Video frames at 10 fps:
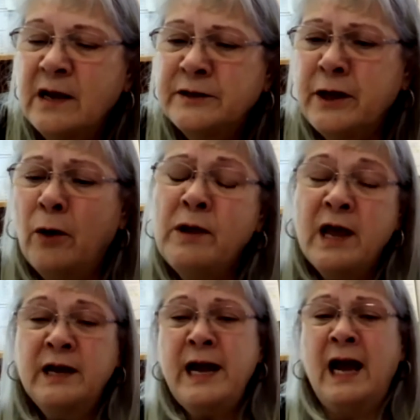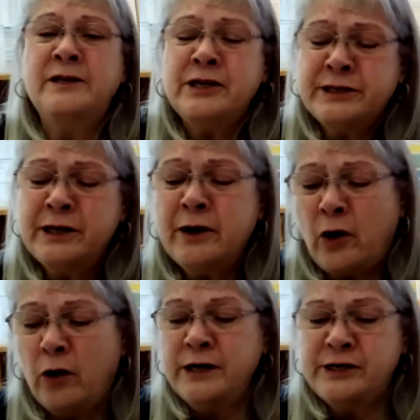So yeah, just
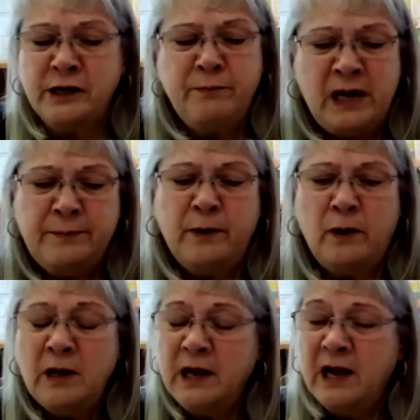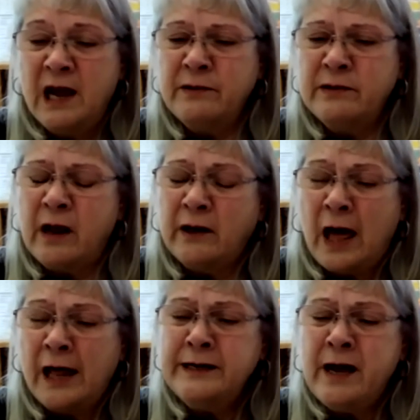encouraging people. And a
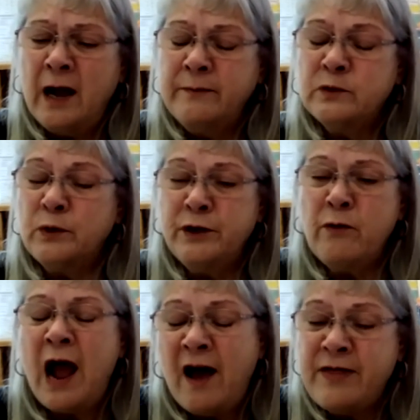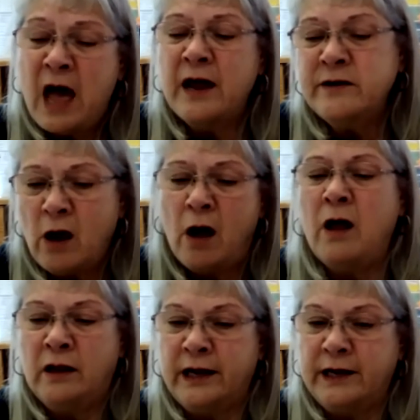lot of times when you have that
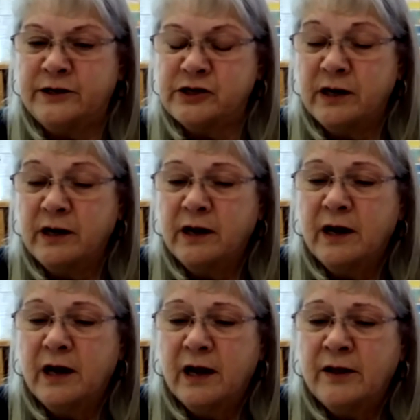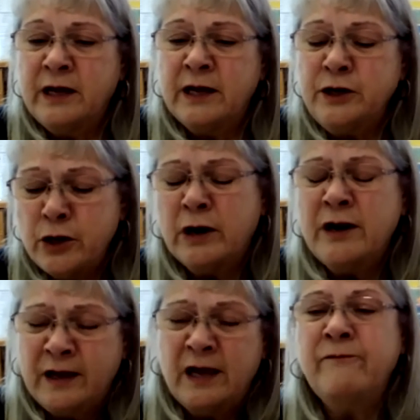knowledge, then you
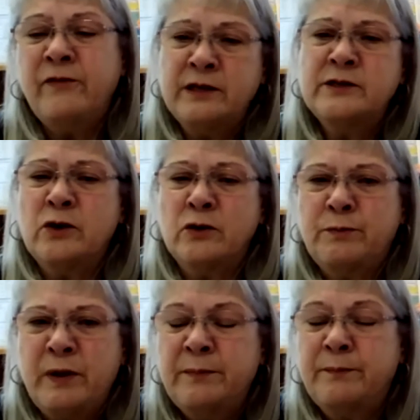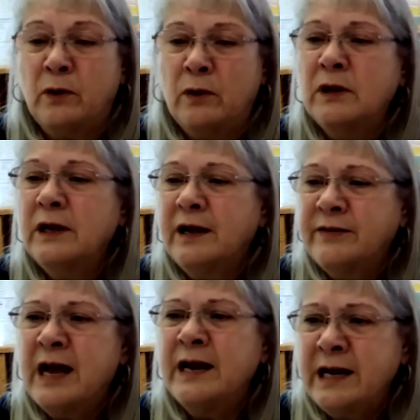can convince those people
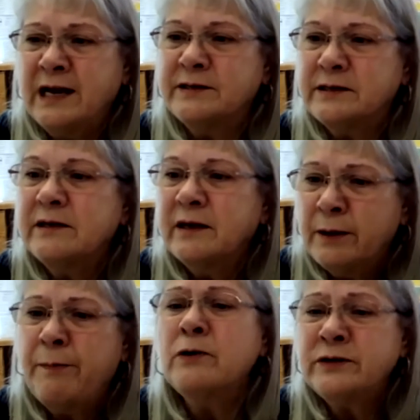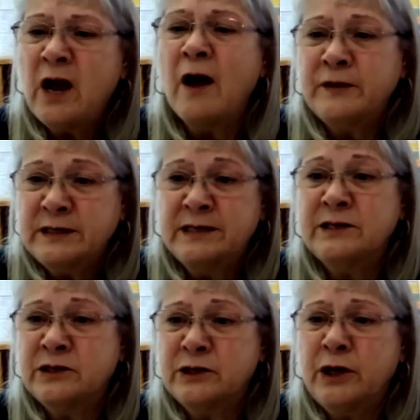that yes, the post office
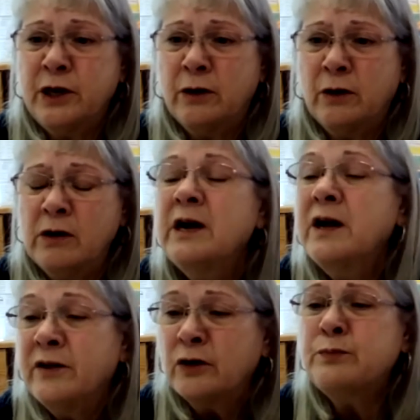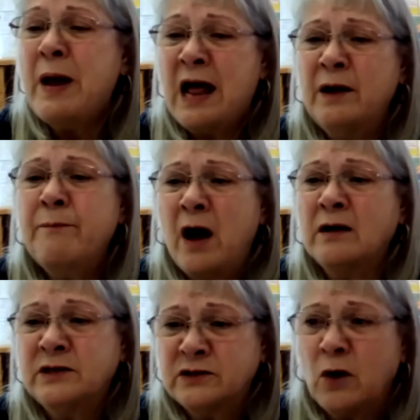is secure, those ballot
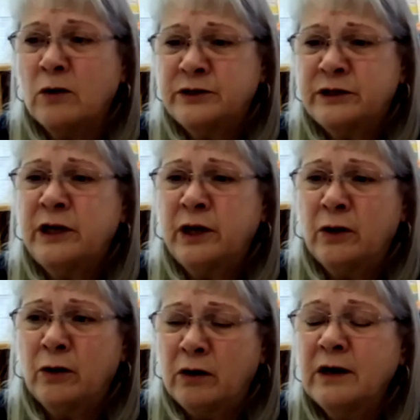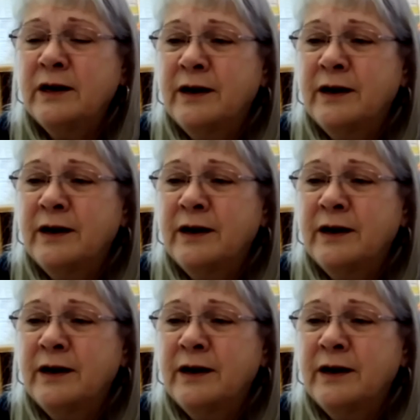boxes are secure,